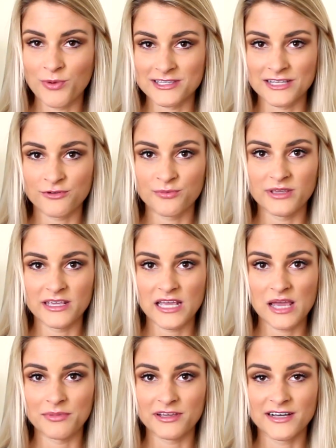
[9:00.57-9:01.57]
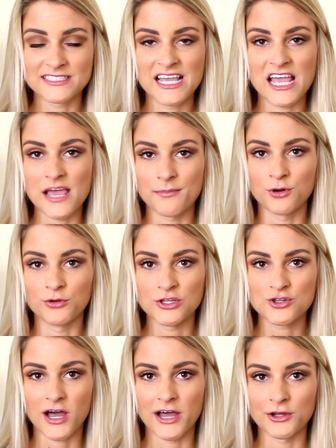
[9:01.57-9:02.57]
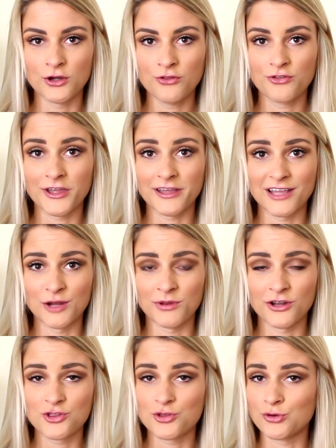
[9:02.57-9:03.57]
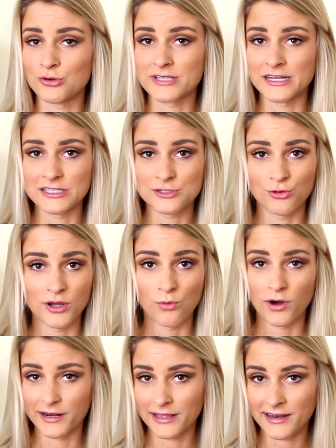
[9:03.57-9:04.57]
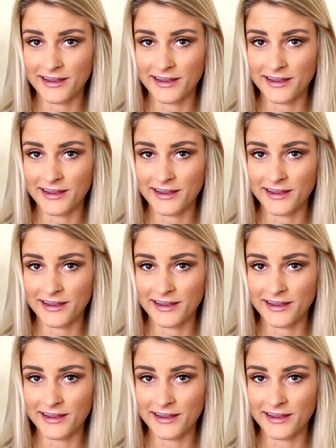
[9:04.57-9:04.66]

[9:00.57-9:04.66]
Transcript: amazing for me. Because I am an only child, they allowed me to choose any school I wanted,